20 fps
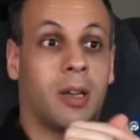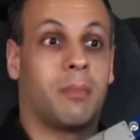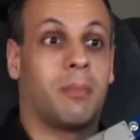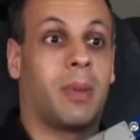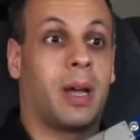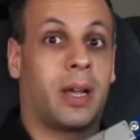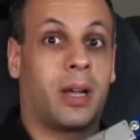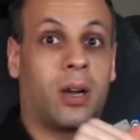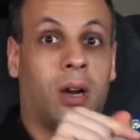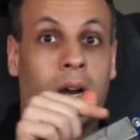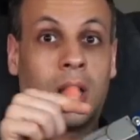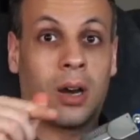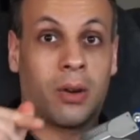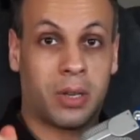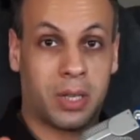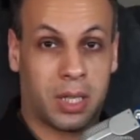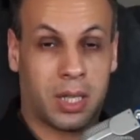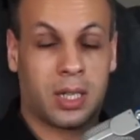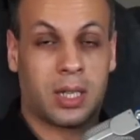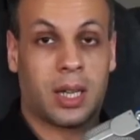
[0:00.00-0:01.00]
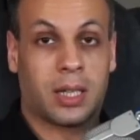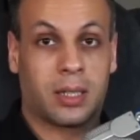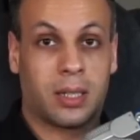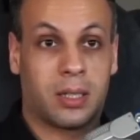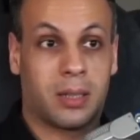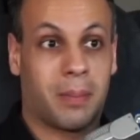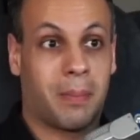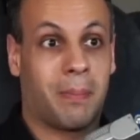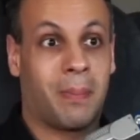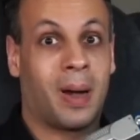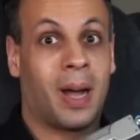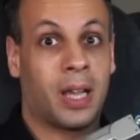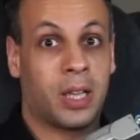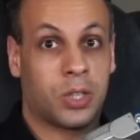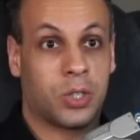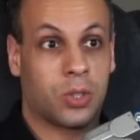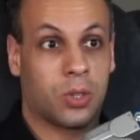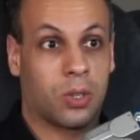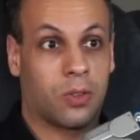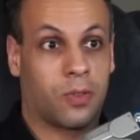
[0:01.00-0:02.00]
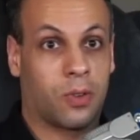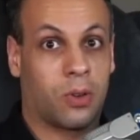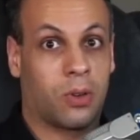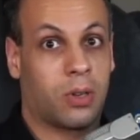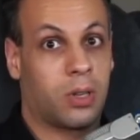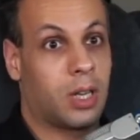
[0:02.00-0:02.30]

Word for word: my car is connected to my server,